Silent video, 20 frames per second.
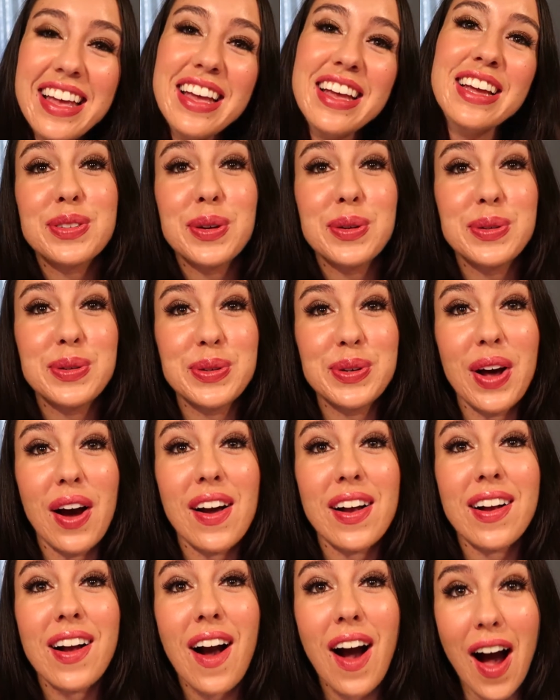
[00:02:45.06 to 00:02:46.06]
So do
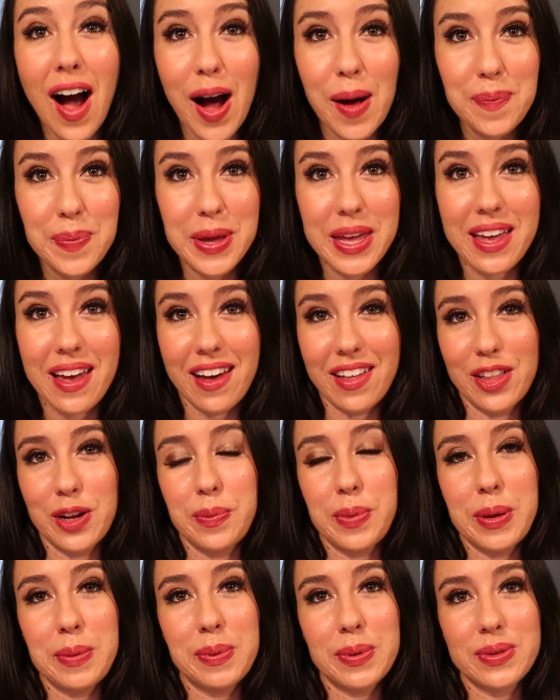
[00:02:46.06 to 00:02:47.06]
not copy other
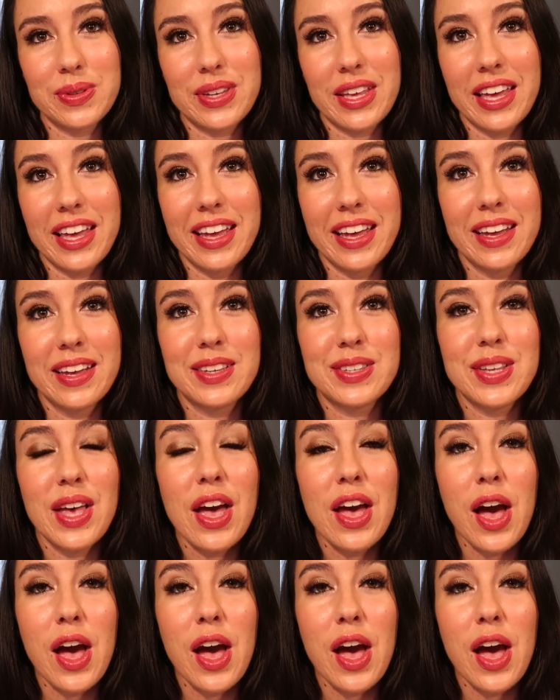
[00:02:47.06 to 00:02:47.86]
people's gigs,